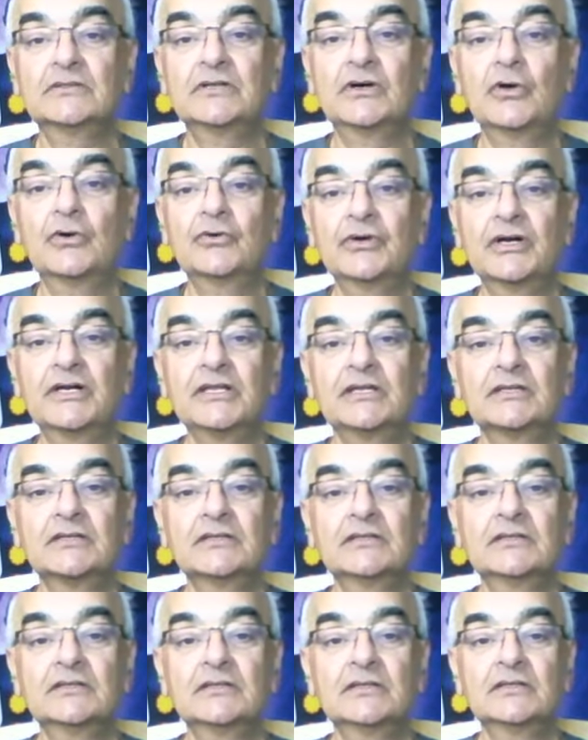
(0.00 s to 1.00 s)
already.
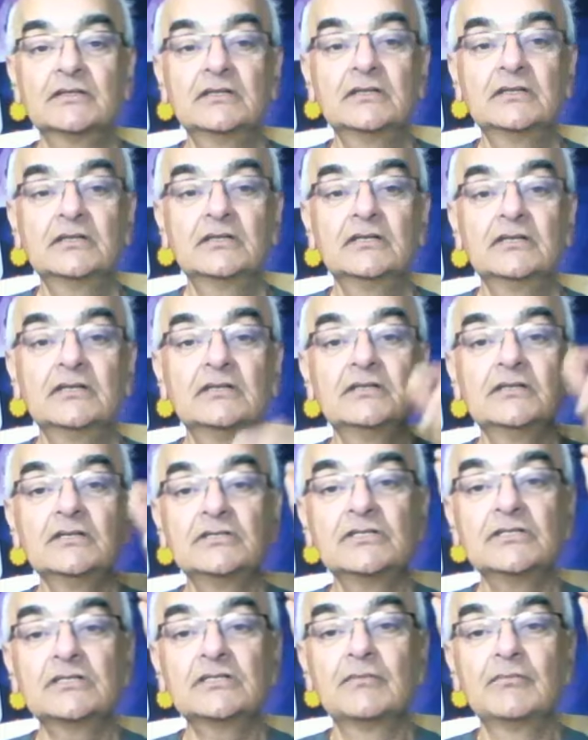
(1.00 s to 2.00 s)

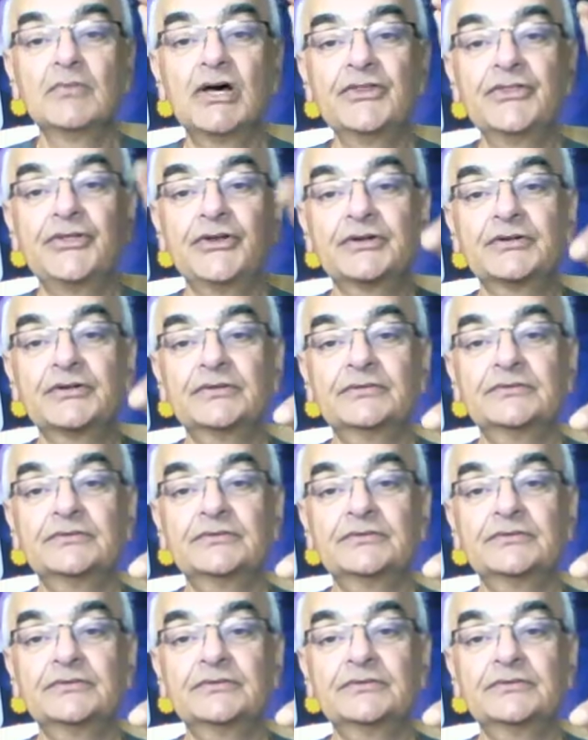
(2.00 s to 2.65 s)
This is the mother.